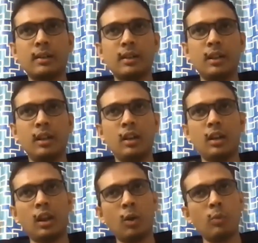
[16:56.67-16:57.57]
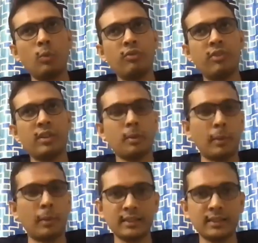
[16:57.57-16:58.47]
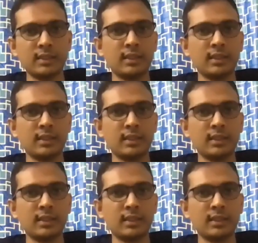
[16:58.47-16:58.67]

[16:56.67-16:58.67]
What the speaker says: love for math,